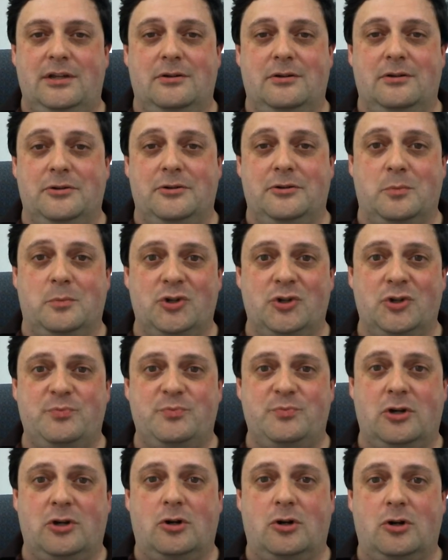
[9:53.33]
You're
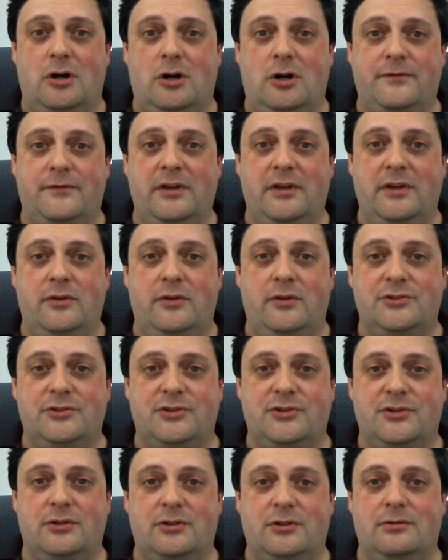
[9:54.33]
much better off giving
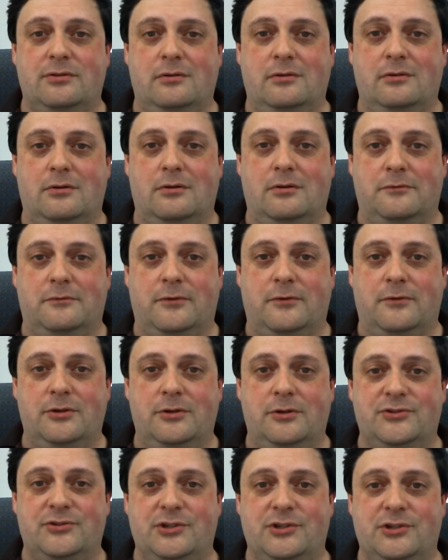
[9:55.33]
it to, your
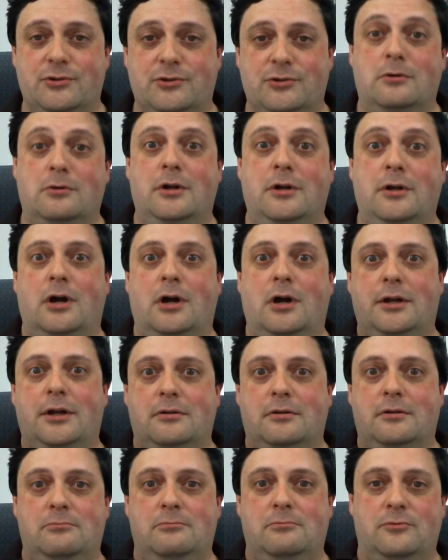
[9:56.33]
friend that says, oh, yeah, I
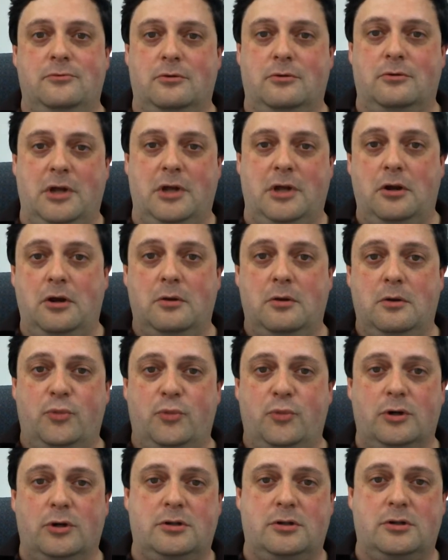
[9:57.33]
can, edit a
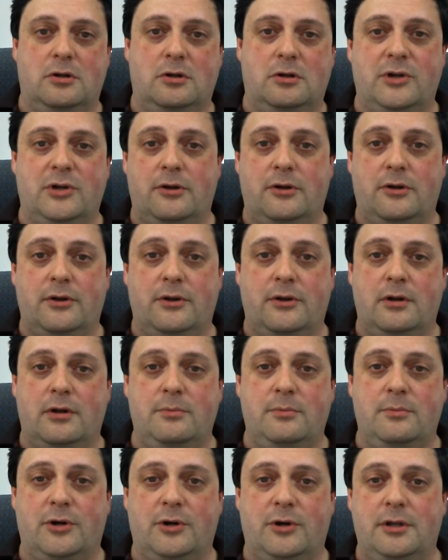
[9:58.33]
book, better than
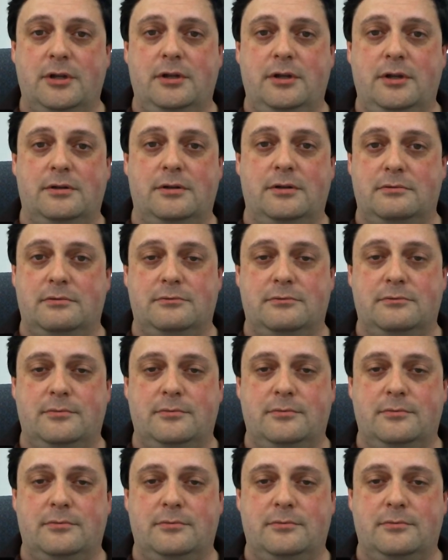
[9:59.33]
anybody, and,